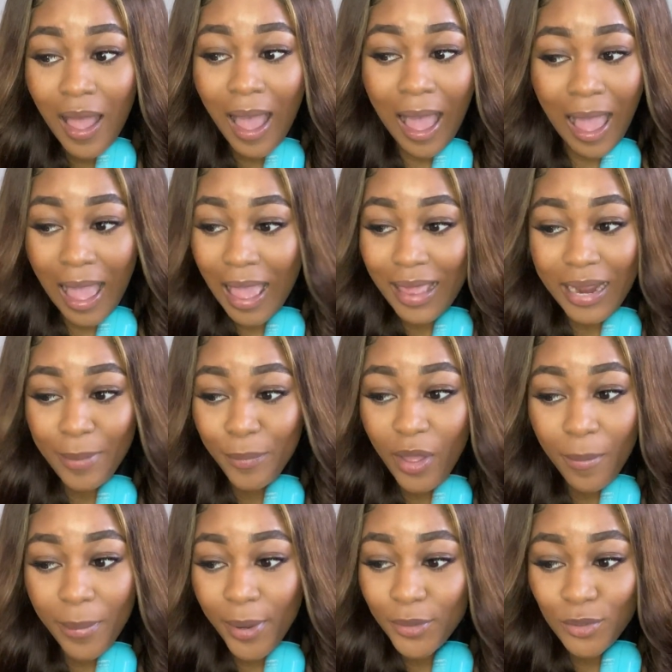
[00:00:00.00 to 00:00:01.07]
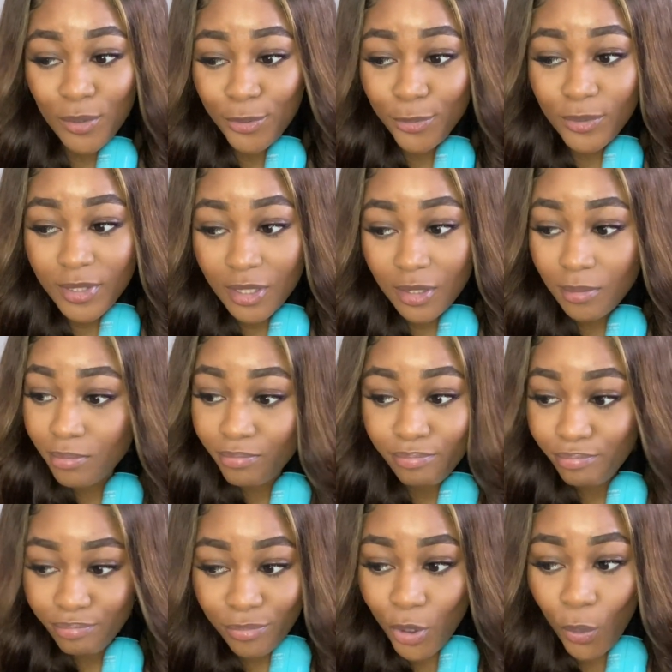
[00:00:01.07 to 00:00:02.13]
and I'm not about to lose it.
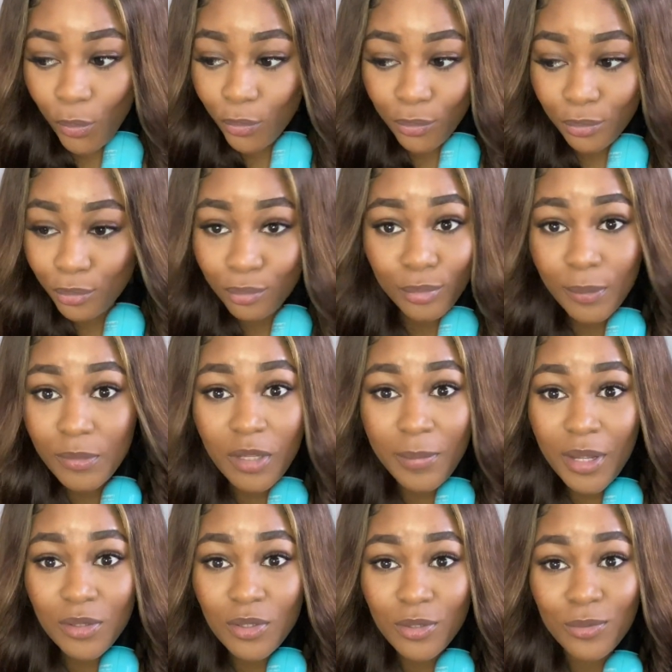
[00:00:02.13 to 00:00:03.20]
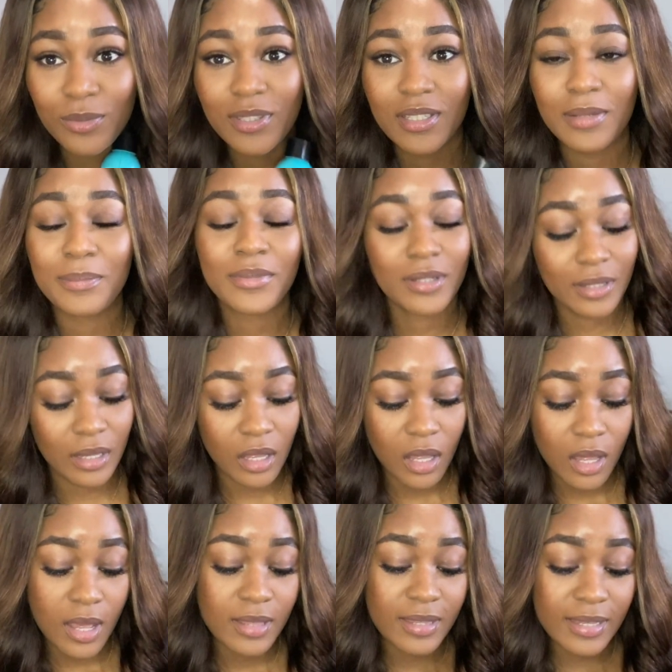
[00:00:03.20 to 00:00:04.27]
No, I'm not about to lose it, but
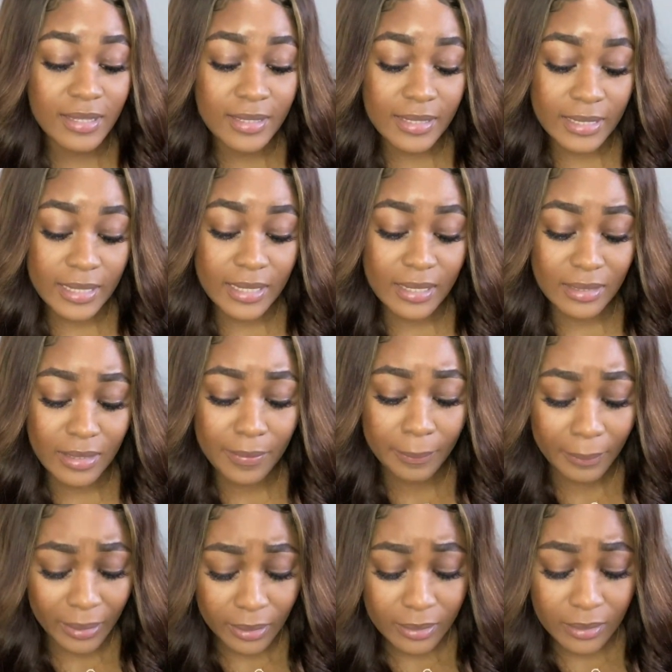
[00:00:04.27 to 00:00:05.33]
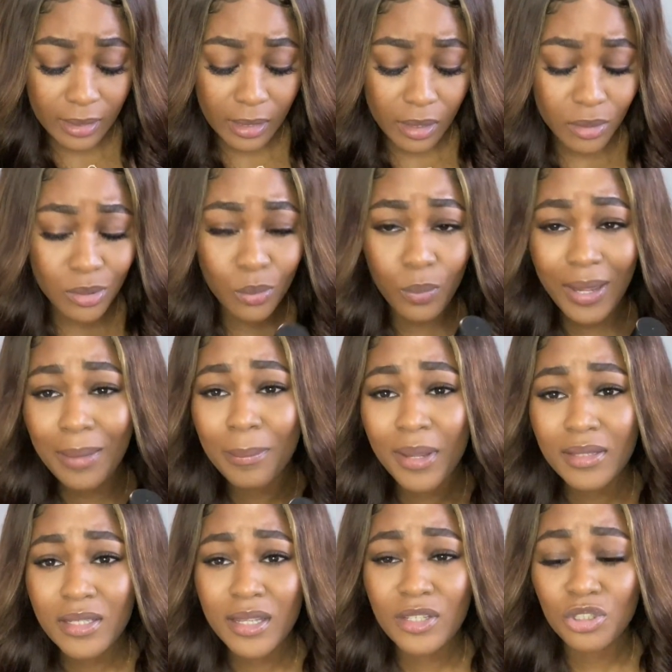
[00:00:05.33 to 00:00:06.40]
this is amazing. It's way
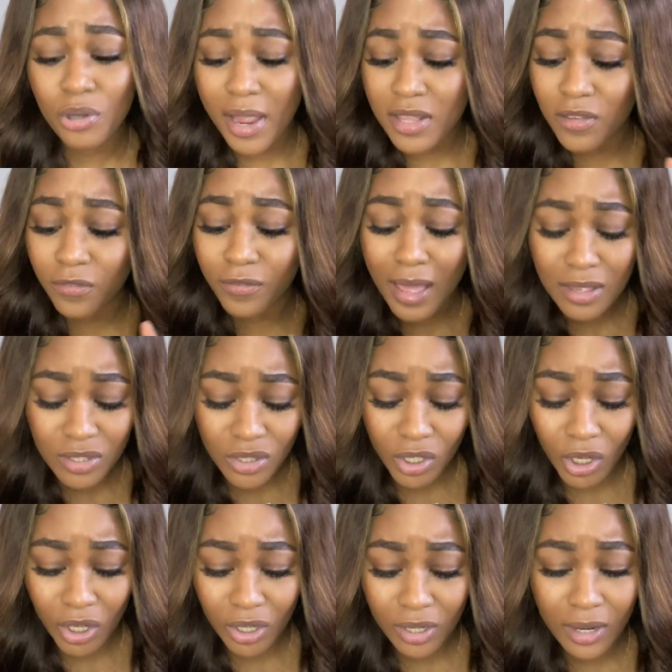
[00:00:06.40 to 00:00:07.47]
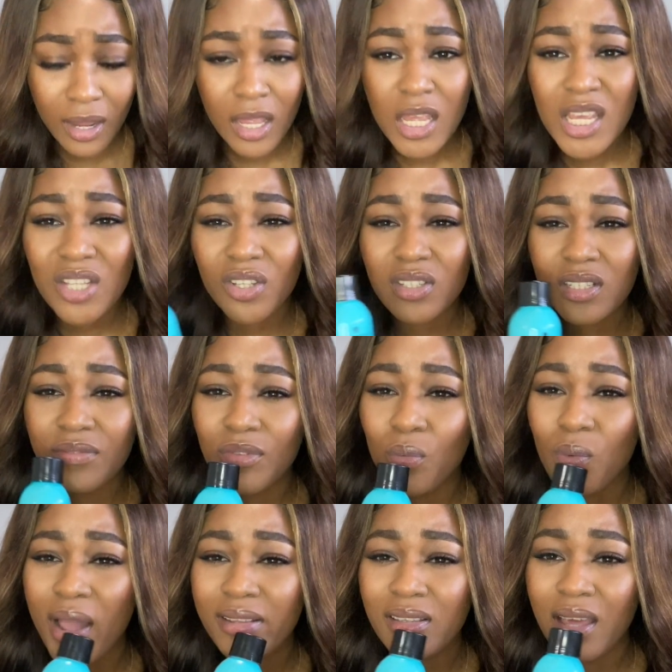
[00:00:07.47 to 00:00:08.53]
better. It dries faster. It doesn't leave the
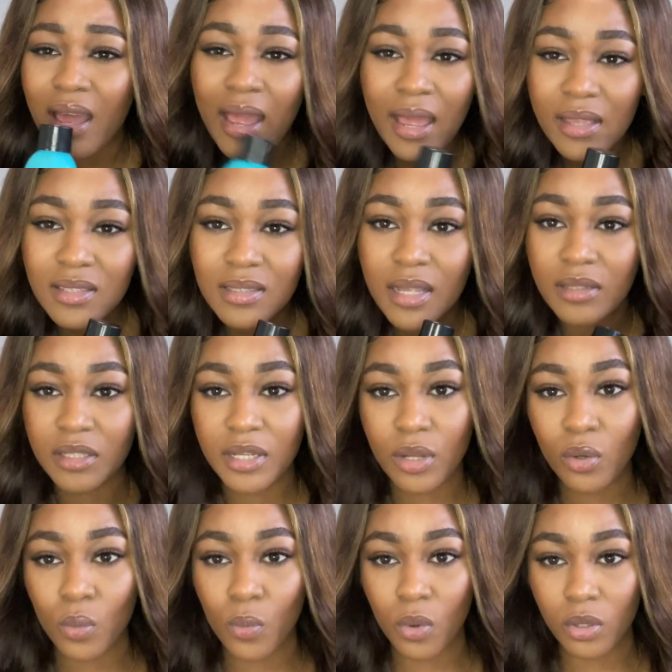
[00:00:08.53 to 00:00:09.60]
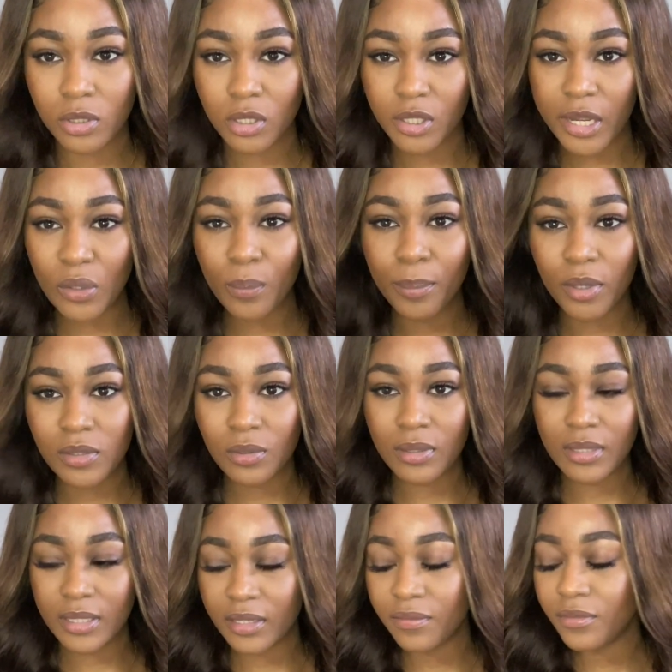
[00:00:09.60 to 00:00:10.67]
white cast that the yellow bottle
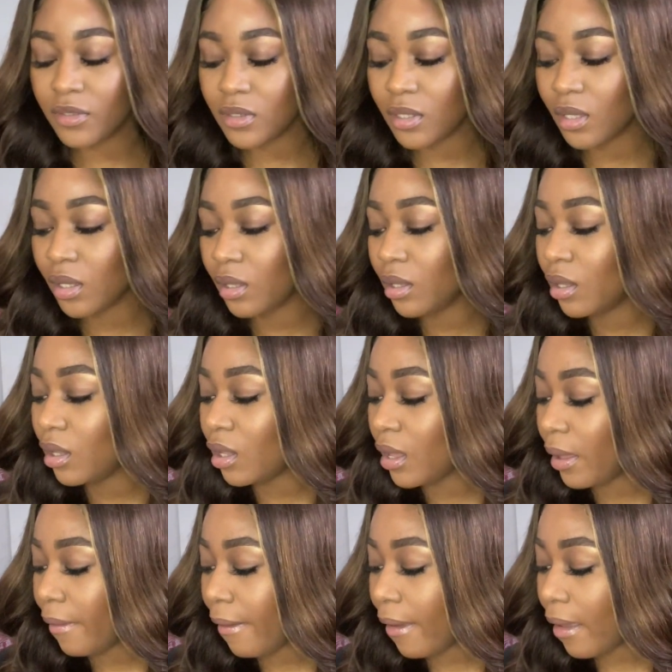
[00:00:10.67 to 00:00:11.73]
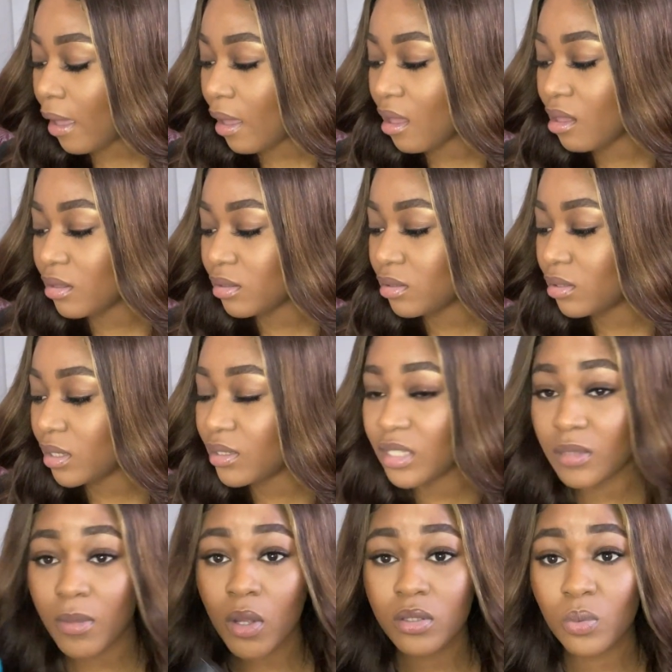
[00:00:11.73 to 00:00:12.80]
leaves, and it
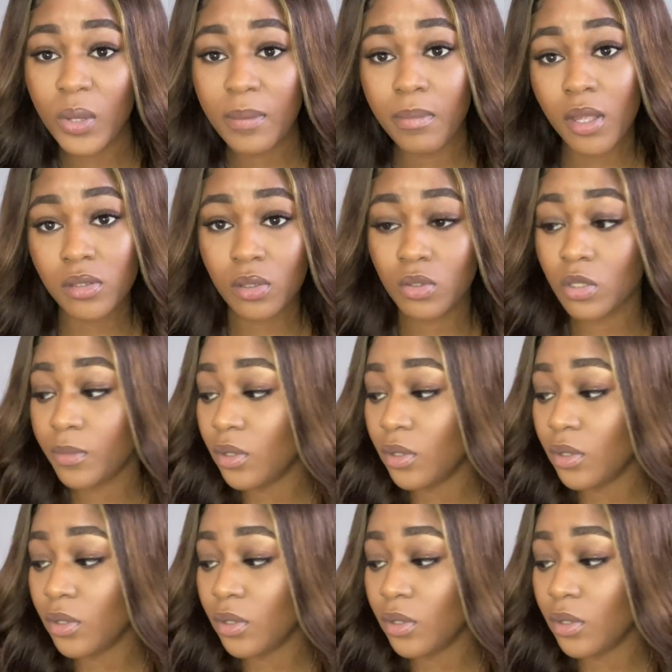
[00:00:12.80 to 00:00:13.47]
smells way better, to be